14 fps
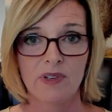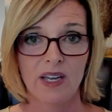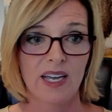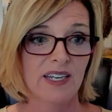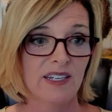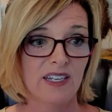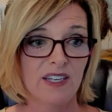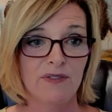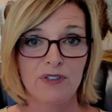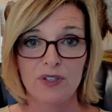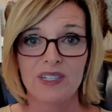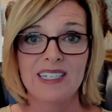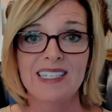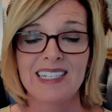and if
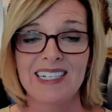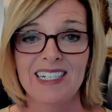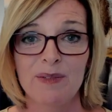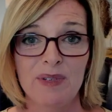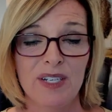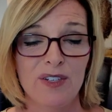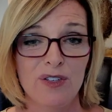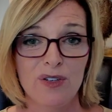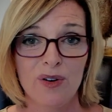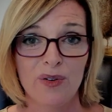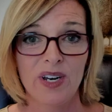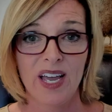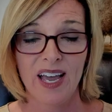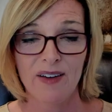you're listening to me and you
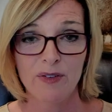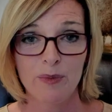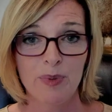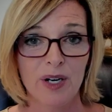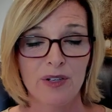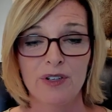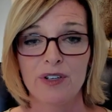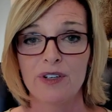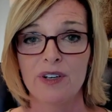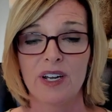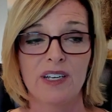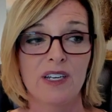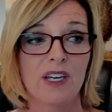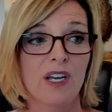don't have a partner
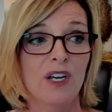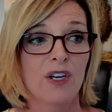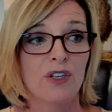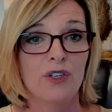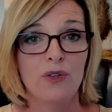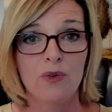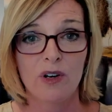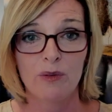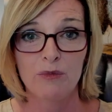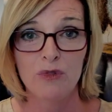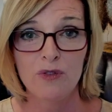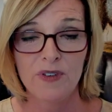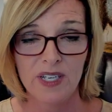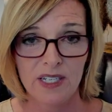and you are
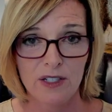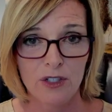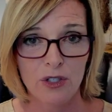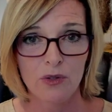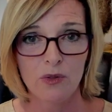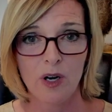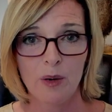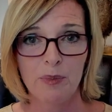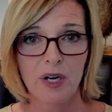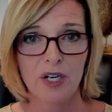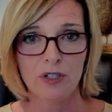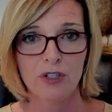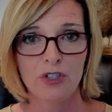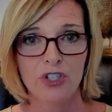moving into a
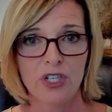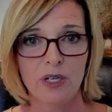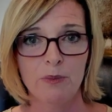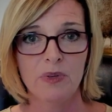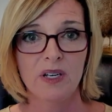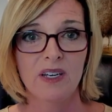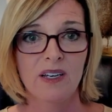partnership